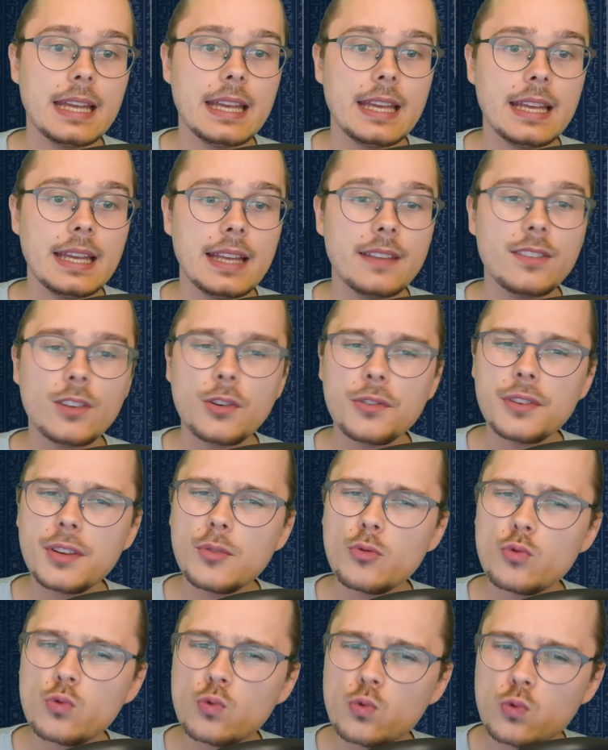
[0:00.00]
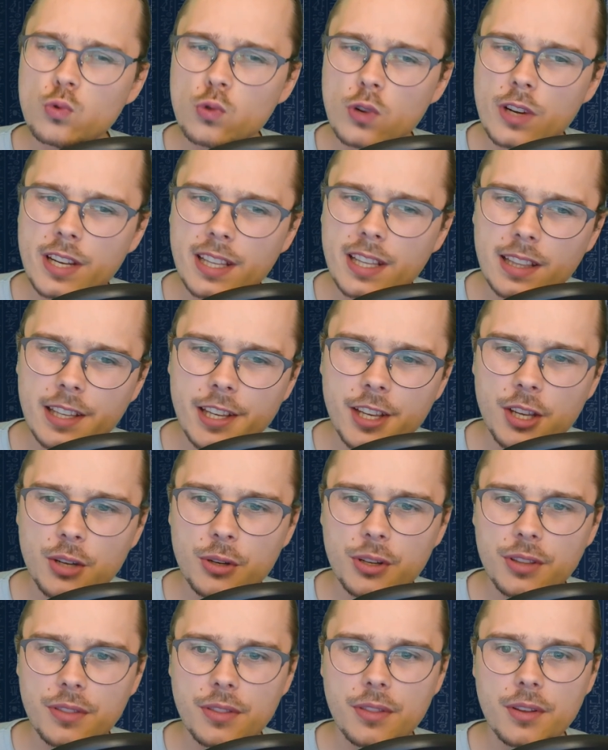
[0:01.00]
It's only really
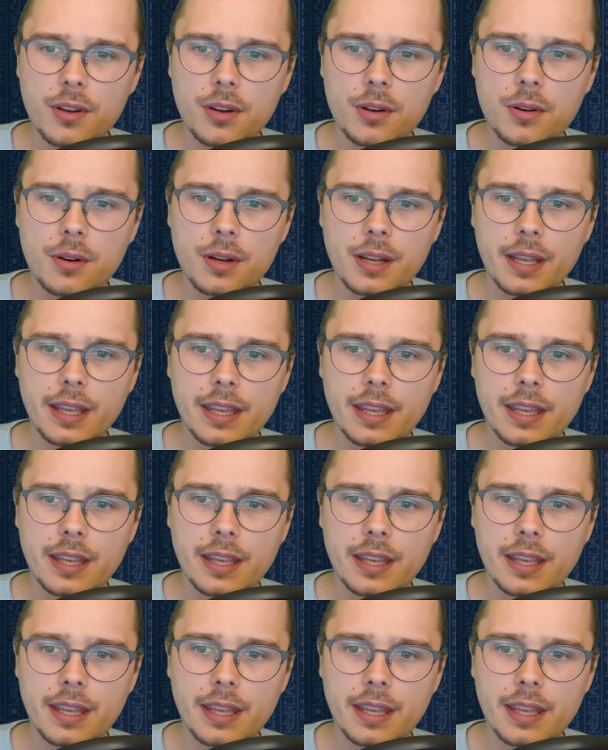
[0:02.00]
good though